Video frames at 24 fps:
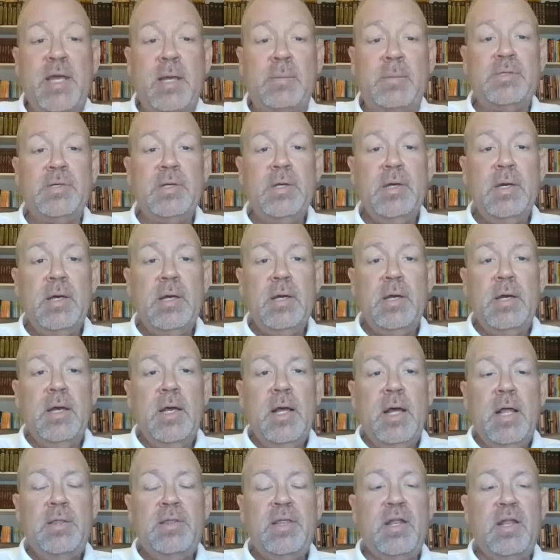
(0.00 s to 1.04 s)
teams,
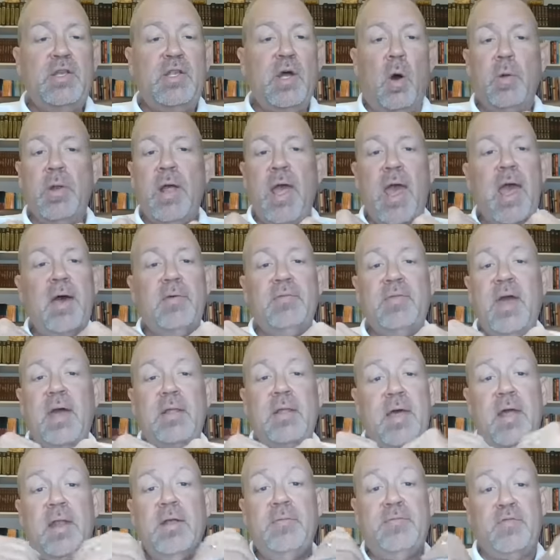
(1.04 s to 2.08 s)
that don't have
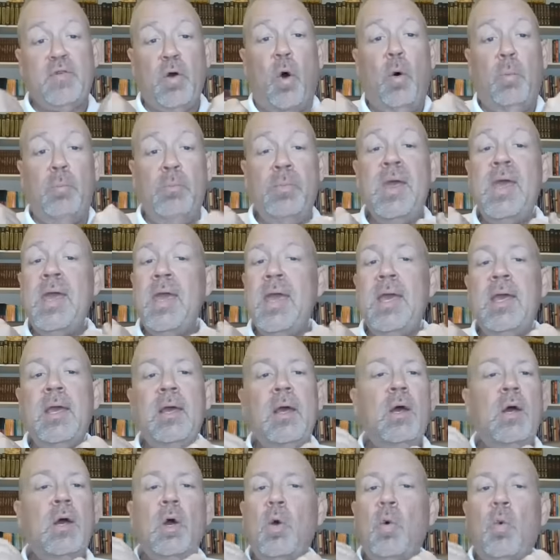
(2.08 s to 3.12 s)
that, that have told
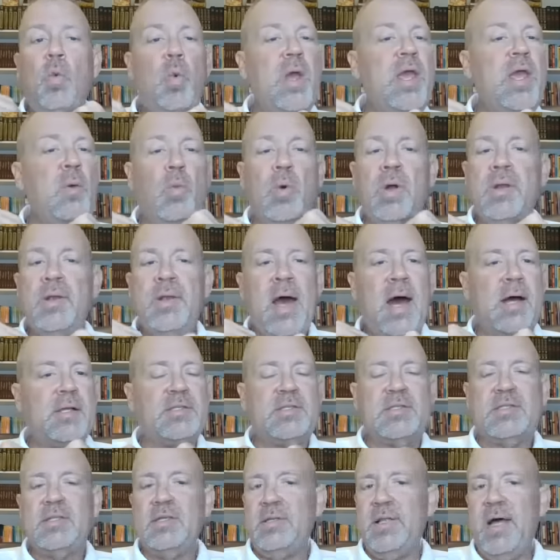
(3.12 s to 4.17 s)
me we would
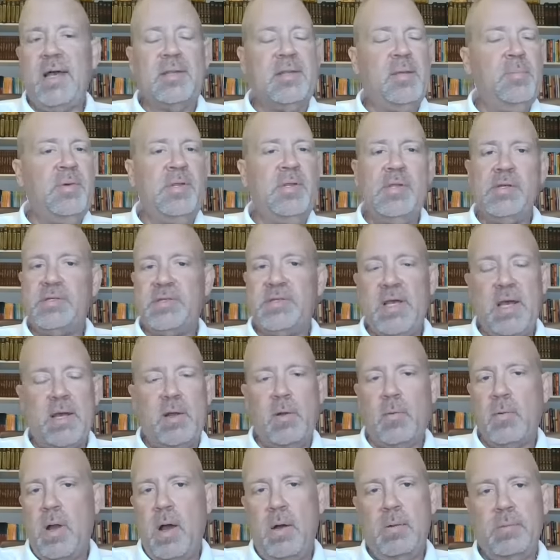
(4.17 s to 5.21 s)
not select him in the
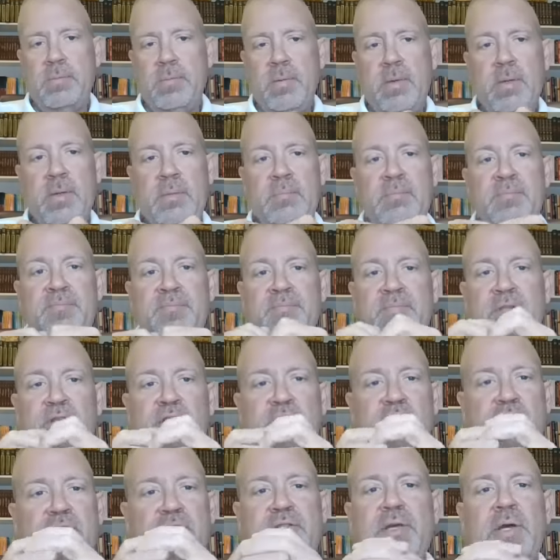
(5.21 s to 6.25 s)
second round.
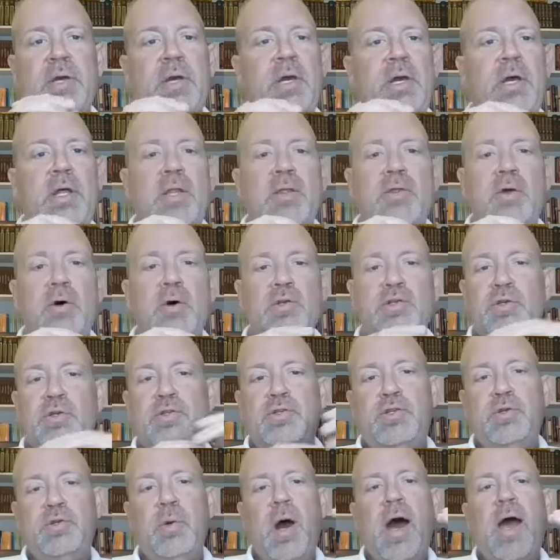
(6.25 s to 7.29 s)
Just those
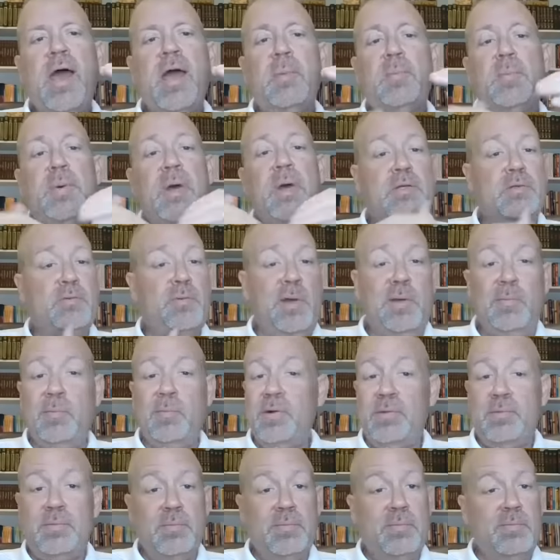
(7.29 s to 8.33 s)
are too high of picks. We
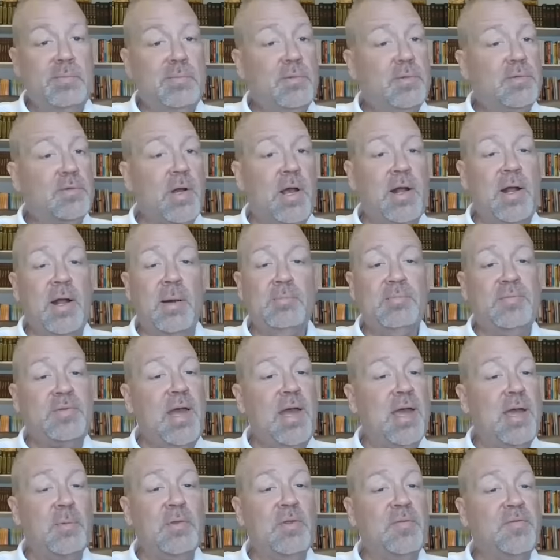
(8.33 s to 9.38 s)
would trade up and
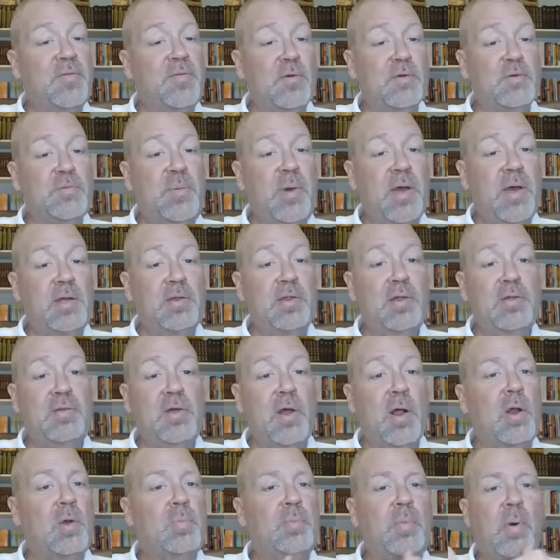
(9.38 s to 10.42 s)
take him with the first pick in the
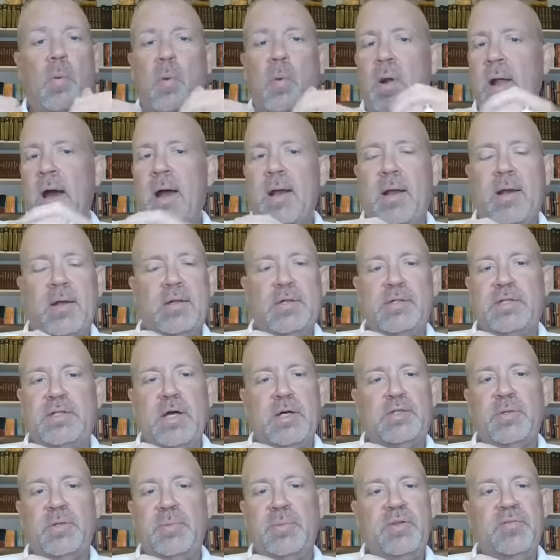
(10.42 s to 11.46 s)
third, but we're not going to
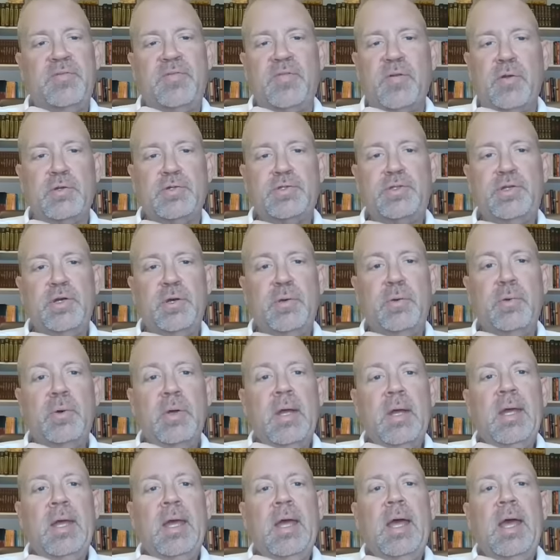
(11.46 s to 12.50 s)
touch him in the first two.
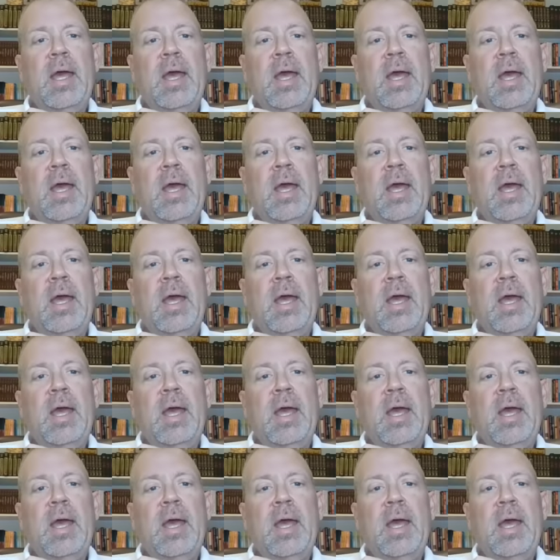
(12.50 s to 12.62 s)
